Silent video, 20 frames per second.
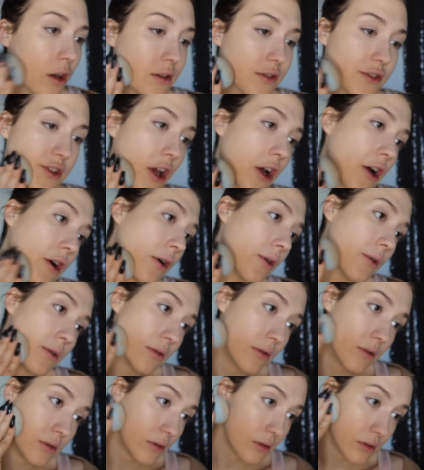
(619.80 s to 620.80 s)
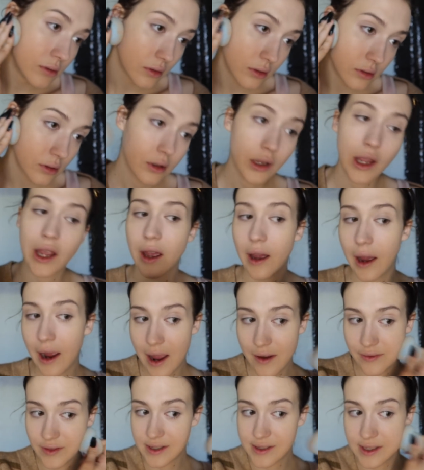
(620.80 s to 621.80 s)
So I
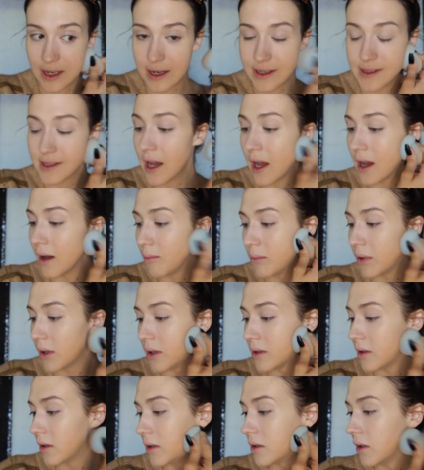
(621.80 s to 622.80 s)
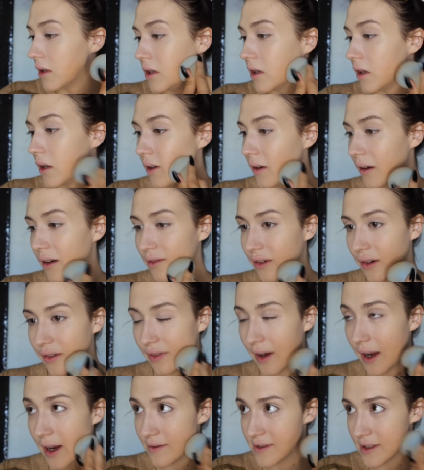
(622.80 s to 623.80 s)
have to size up for
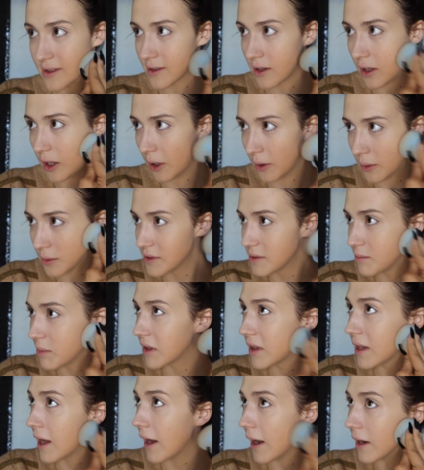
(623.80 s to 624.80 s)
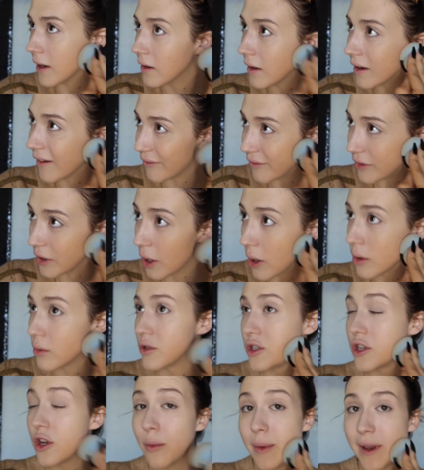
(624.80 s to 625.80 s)
fives is closed. But then if you go
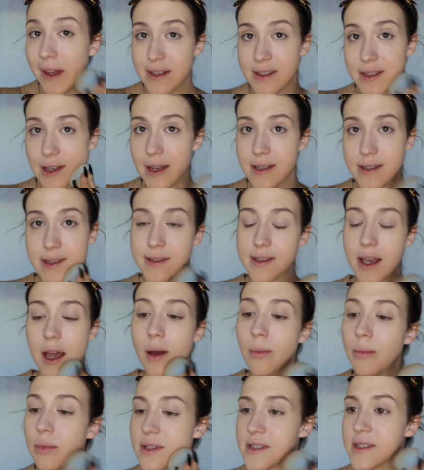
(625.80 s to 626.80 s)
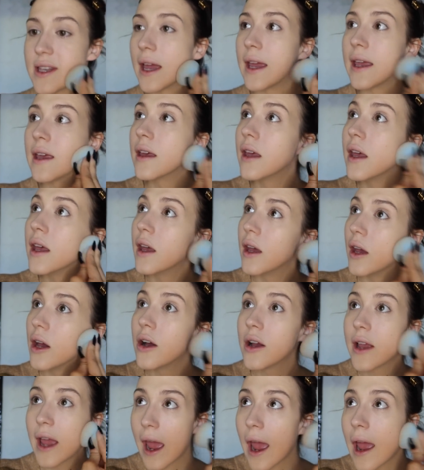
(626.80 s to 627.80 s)
too many sizes up, it's like,
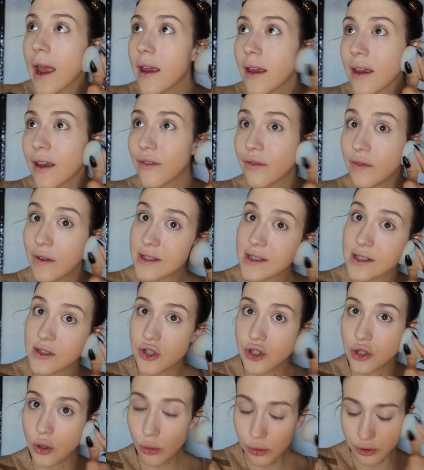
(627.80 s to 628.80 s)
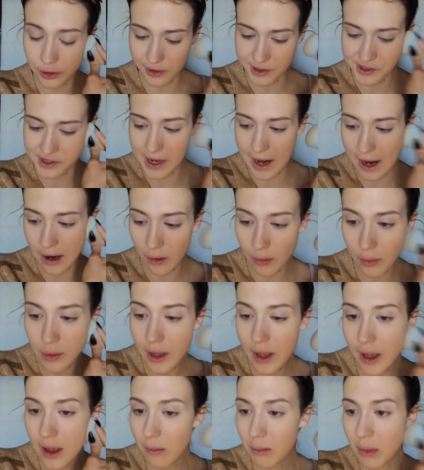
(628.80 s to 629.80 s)
okay, it fits his shoulders now,
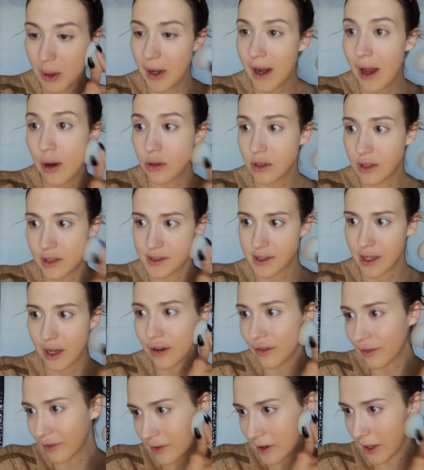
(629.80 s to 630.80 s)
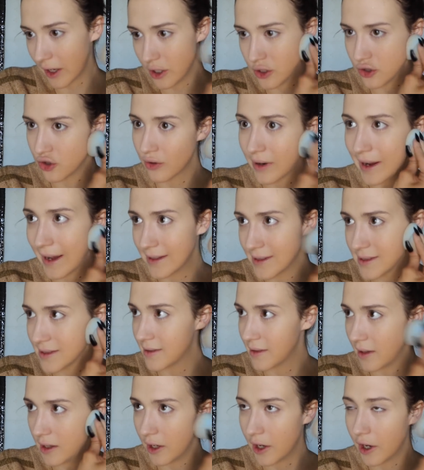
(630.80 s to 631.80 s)
but now it looks like a freaking
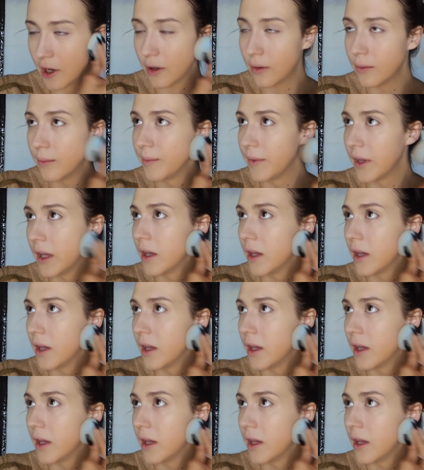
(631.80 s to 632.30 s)
dress, you know?